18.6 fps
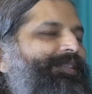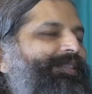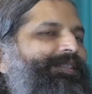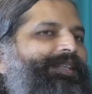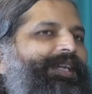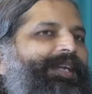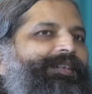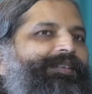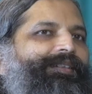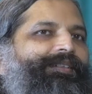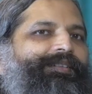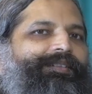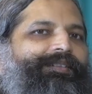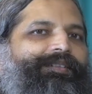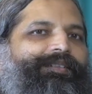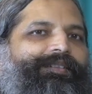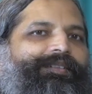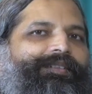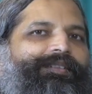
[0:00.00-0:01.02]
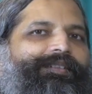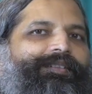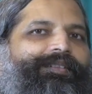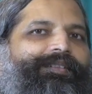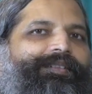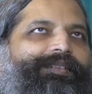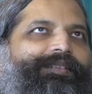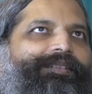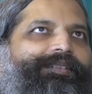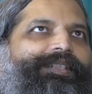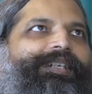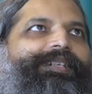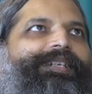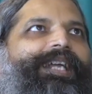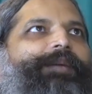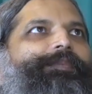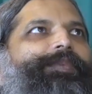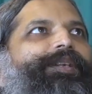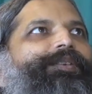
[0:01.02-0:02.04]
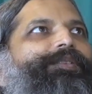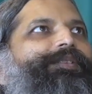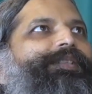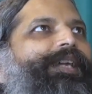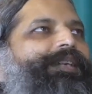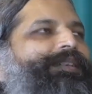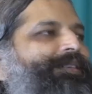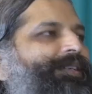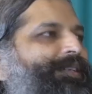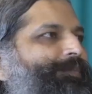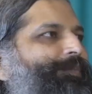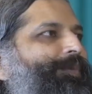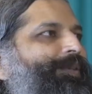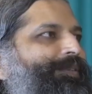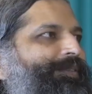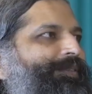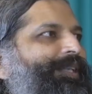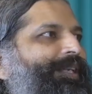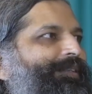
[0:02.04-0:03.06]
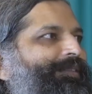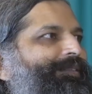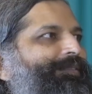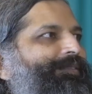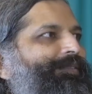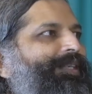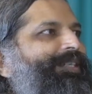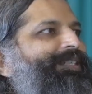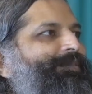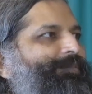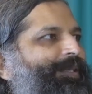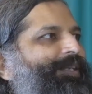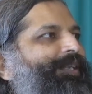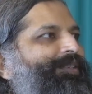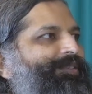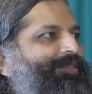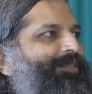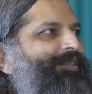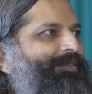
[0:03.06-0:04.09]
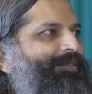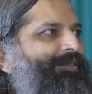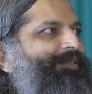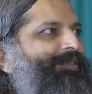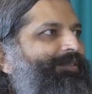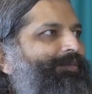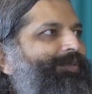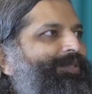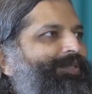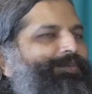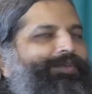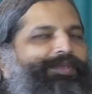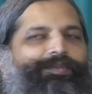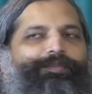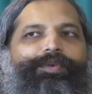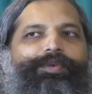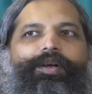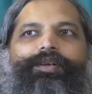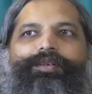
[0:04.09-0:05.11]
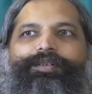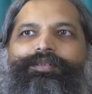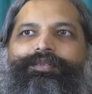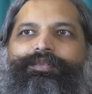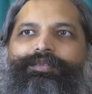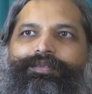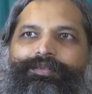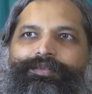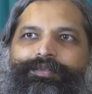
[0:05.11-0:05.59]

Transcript: that they tap into that, that inspiration which was brought